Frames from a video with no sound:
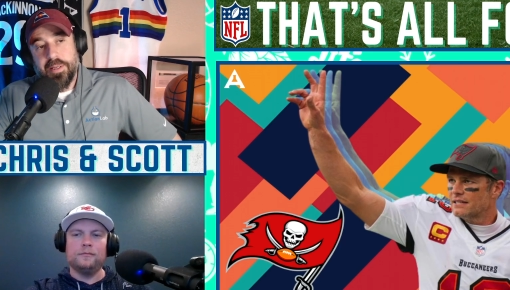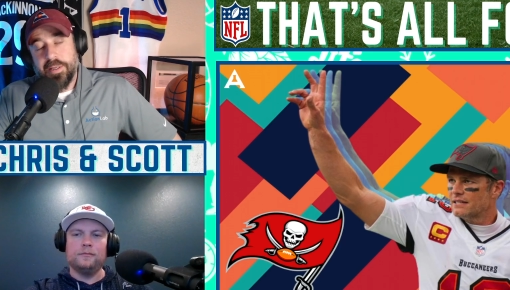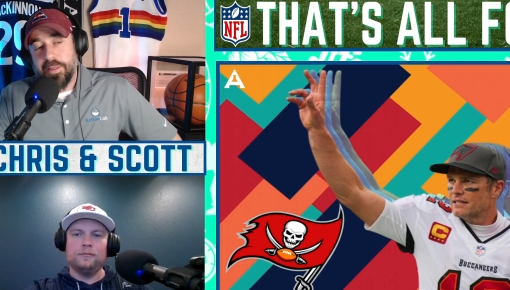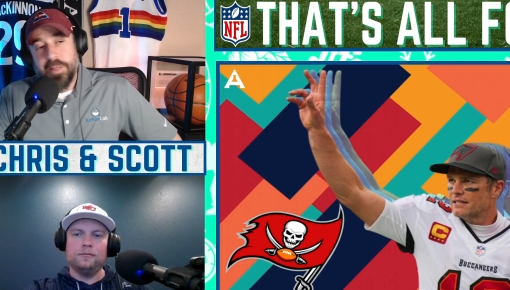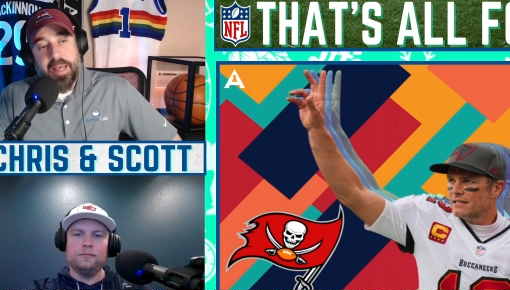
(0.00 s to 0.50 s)

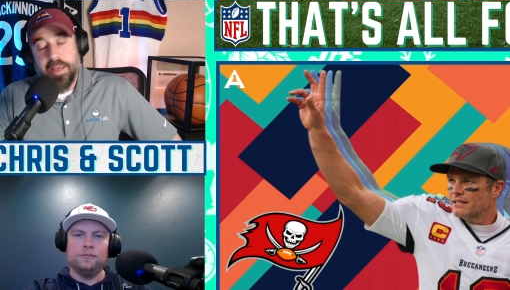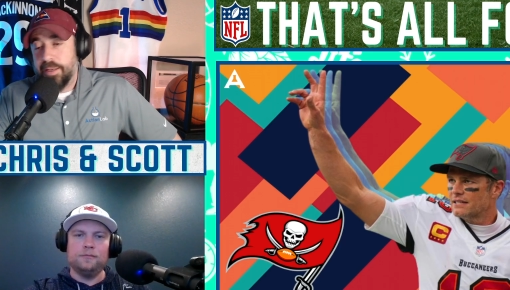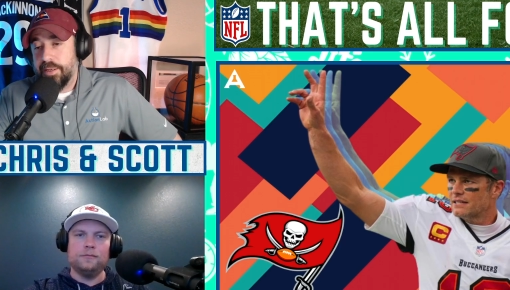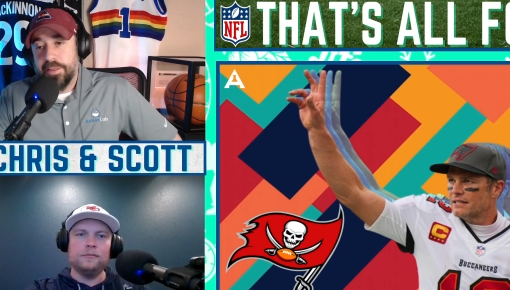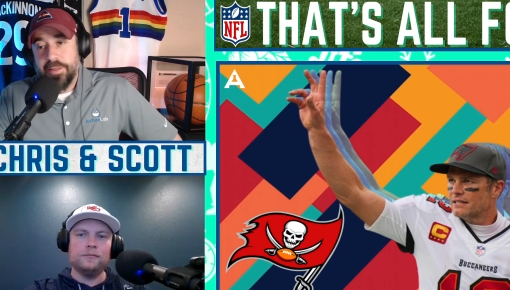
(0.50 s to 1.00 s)
Speaker 1: hey,
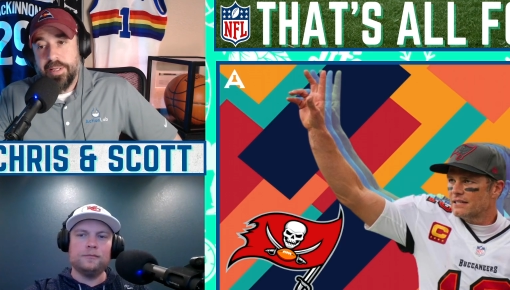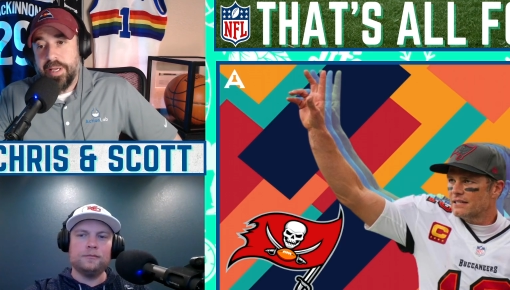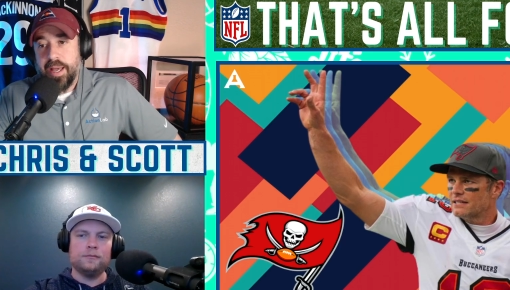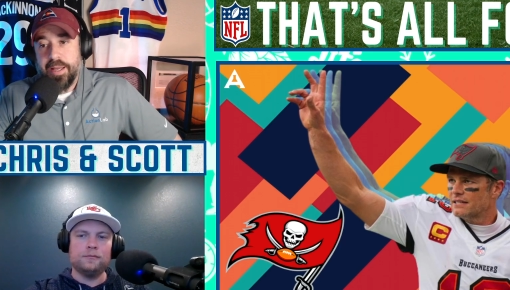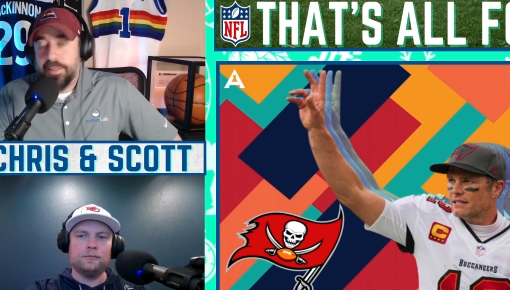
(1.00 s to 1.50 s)
you got
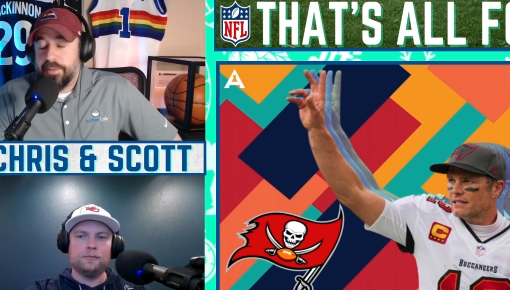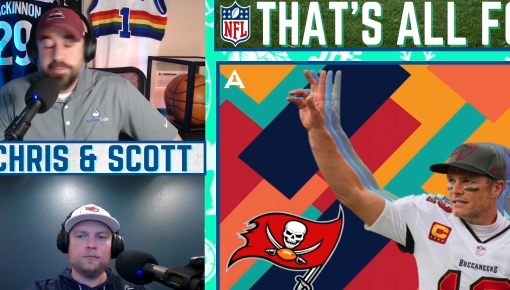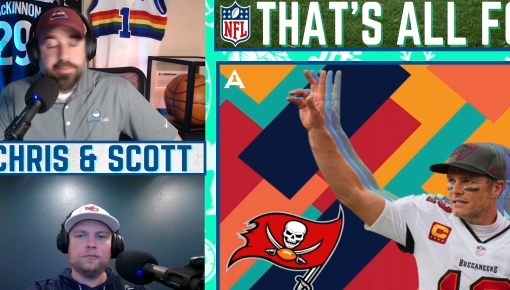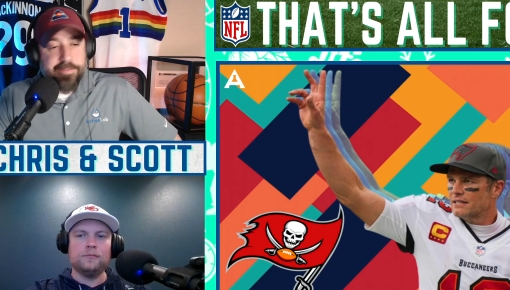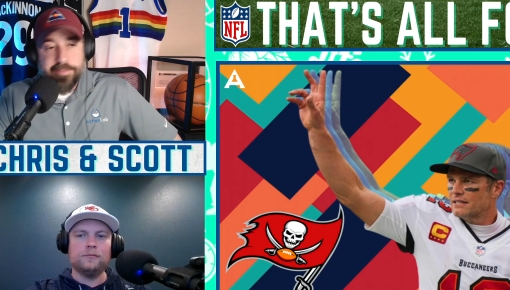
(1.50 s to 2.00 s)

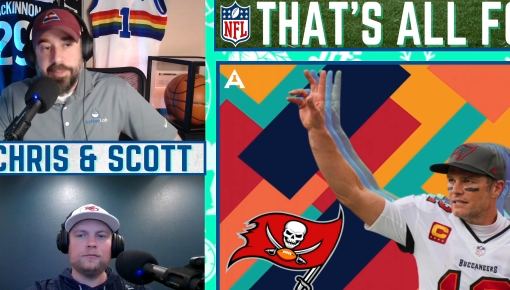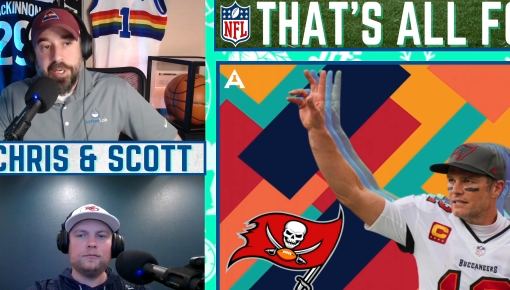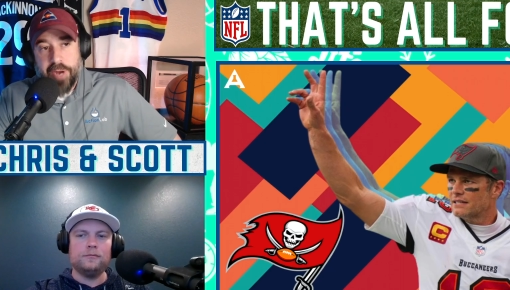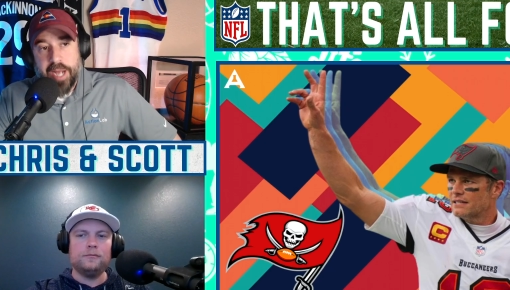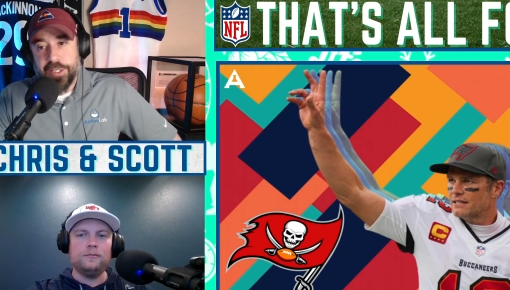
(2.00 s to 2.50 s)

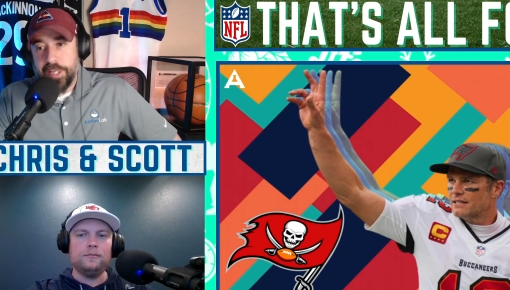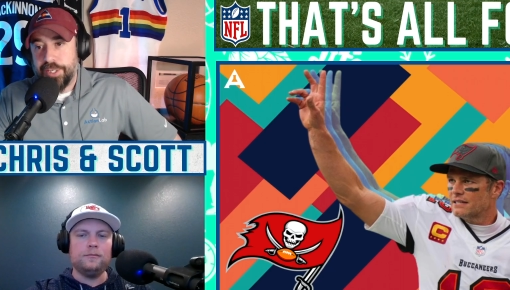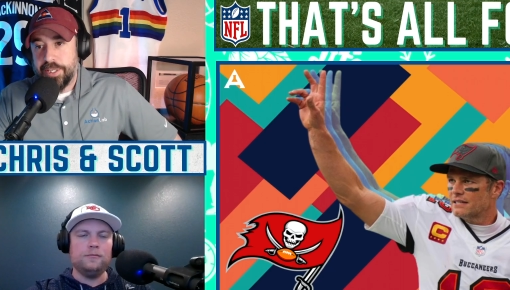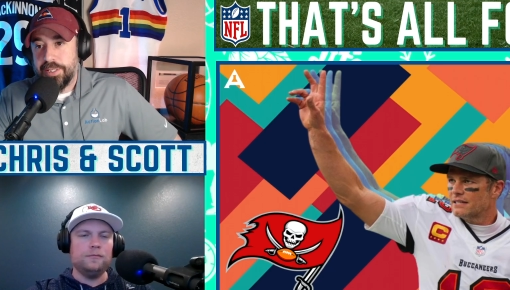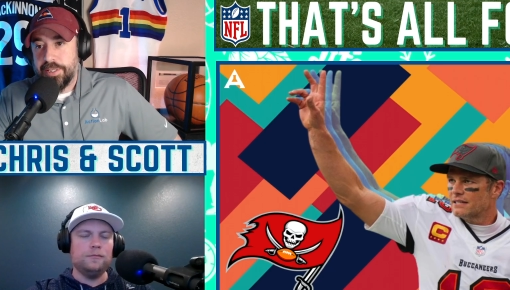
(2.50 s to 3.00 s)

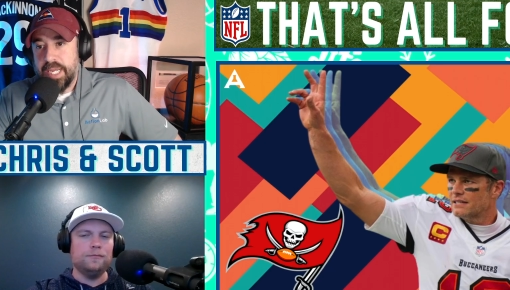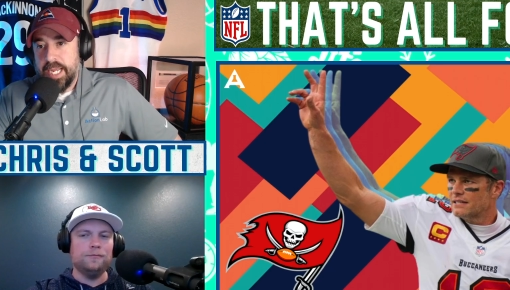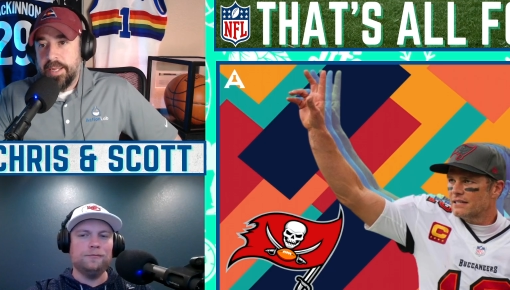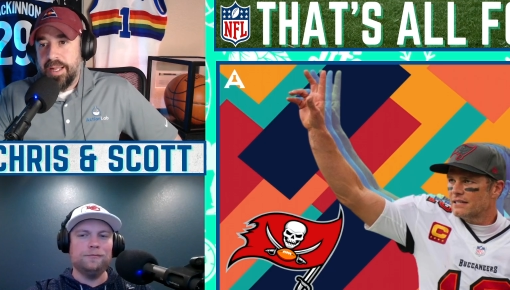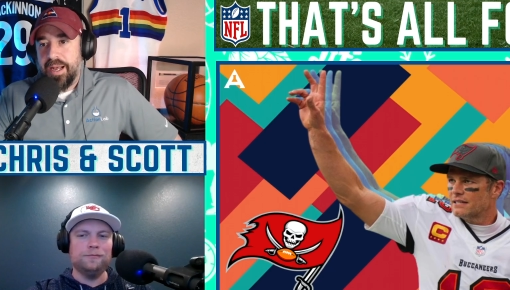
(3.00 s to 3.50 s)
congratulations.
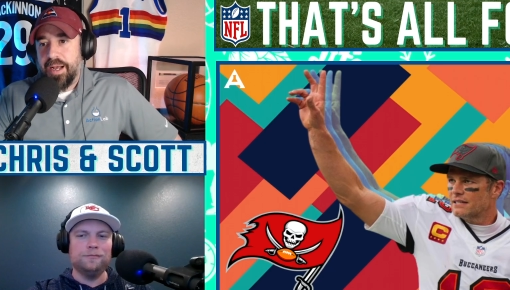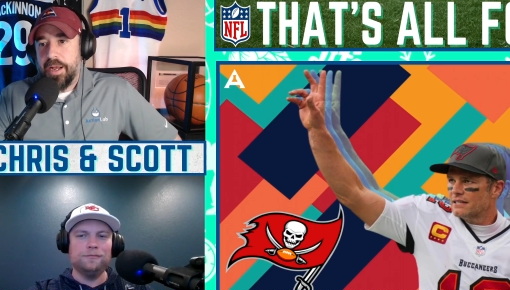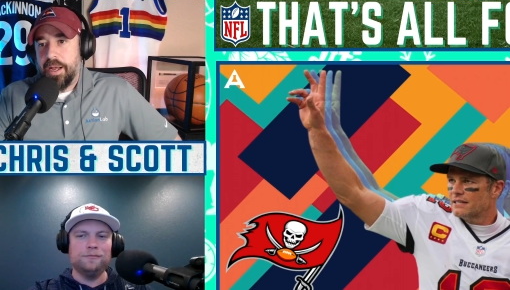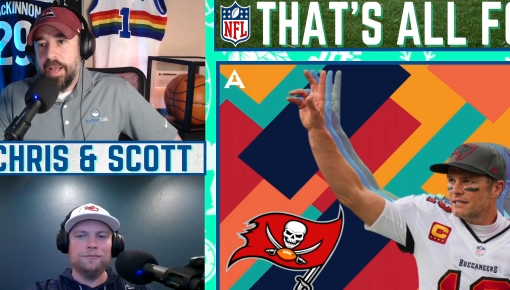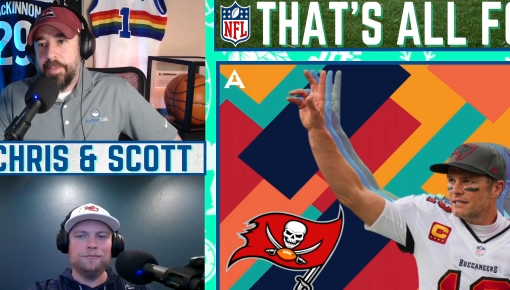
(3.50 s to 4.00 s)
Uh,
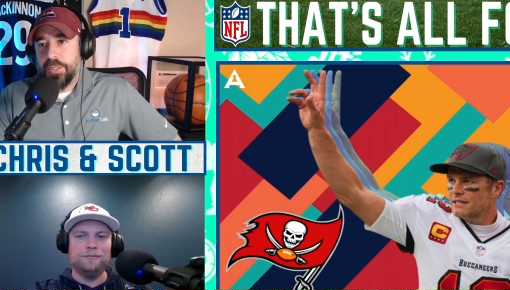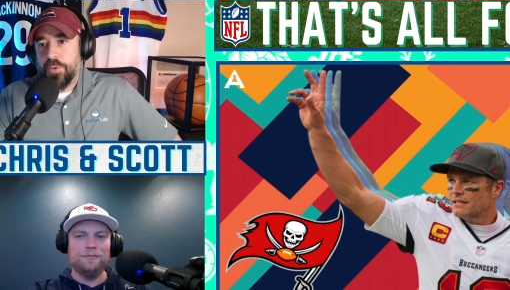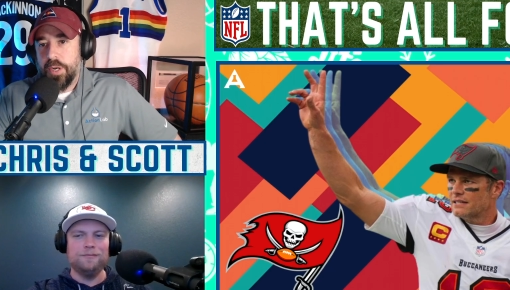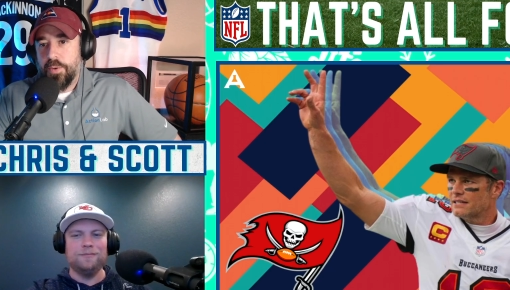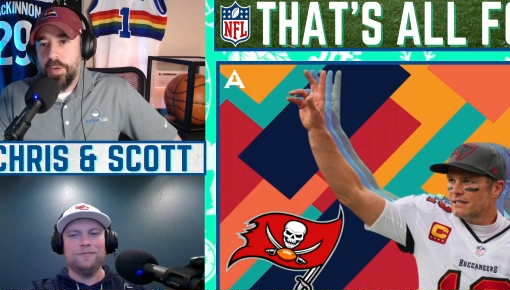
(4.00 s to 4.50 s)
I'm at
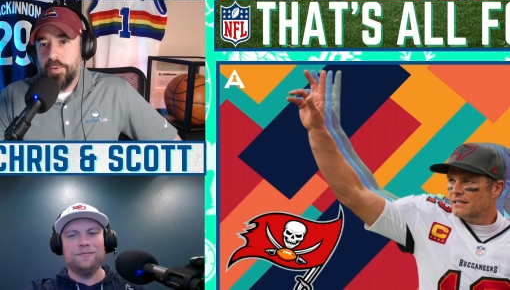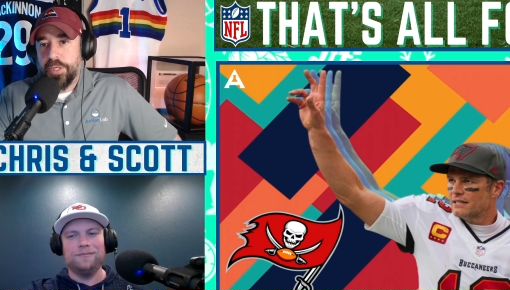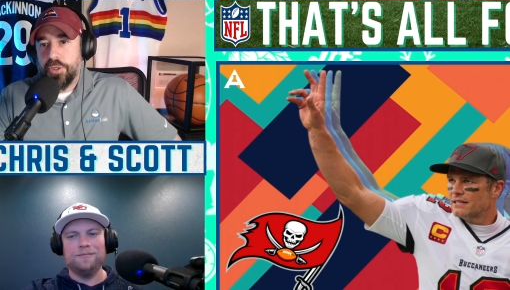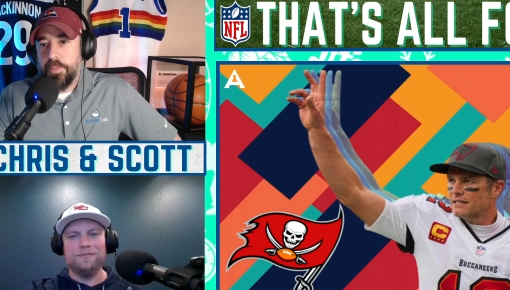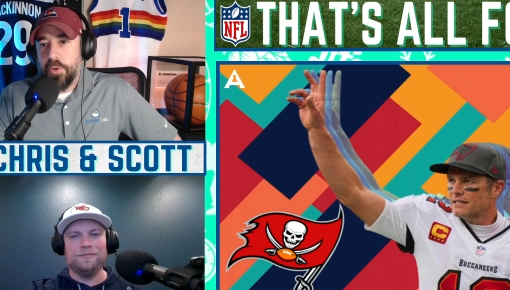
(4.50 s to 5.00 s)
twenty-one Retro
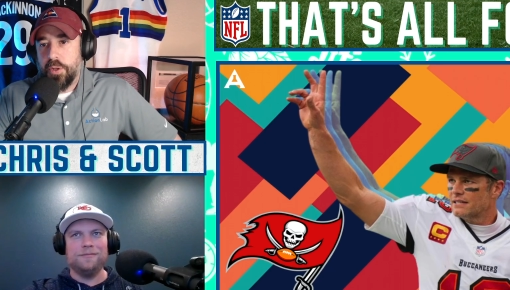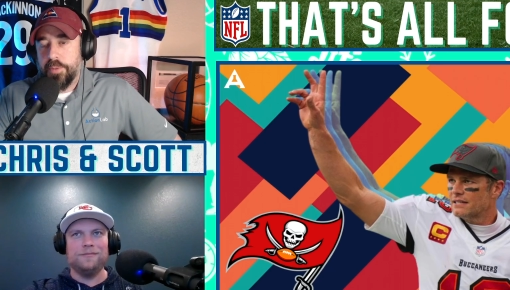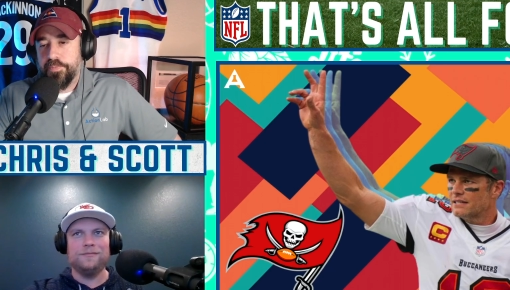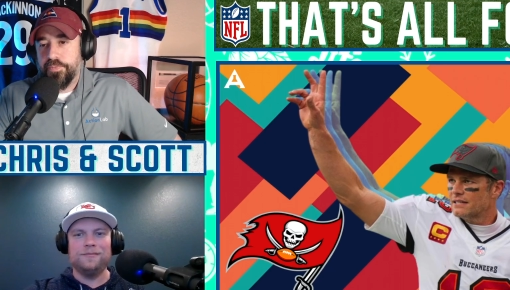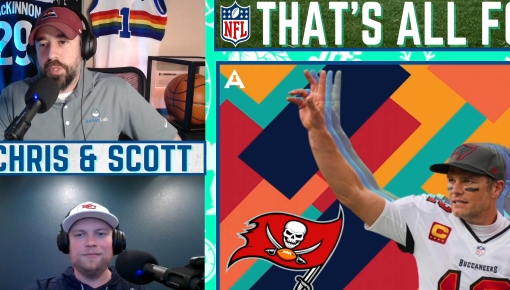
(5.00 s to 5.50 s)
Marty. Bowl,
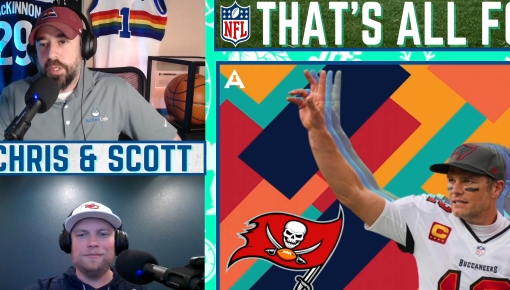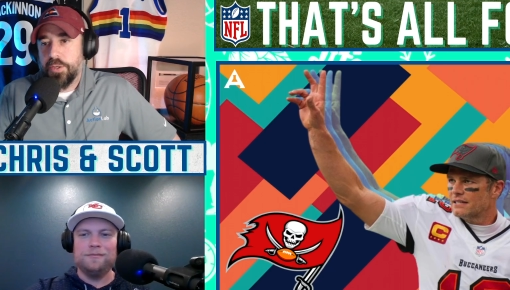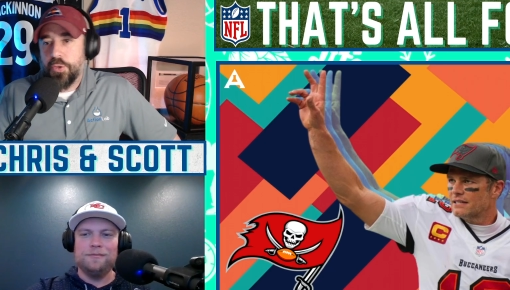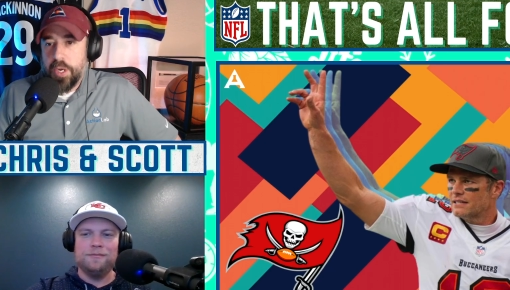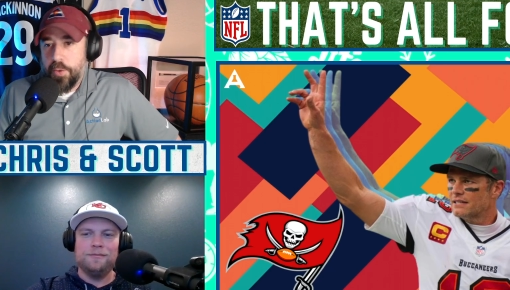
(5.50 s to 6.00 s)

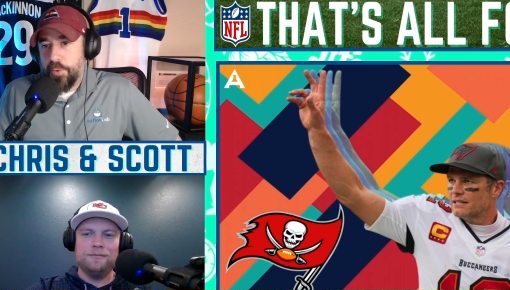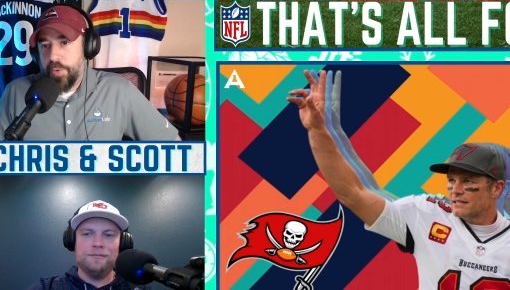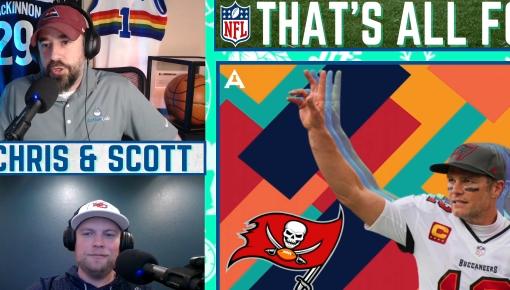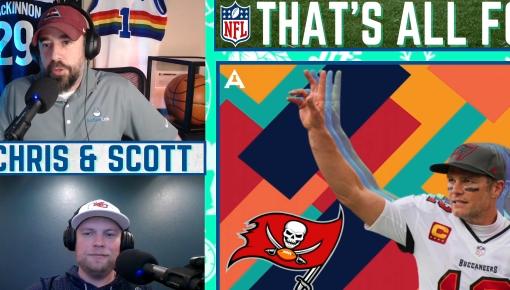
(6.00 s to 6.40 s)
twenty-one Retro Bowl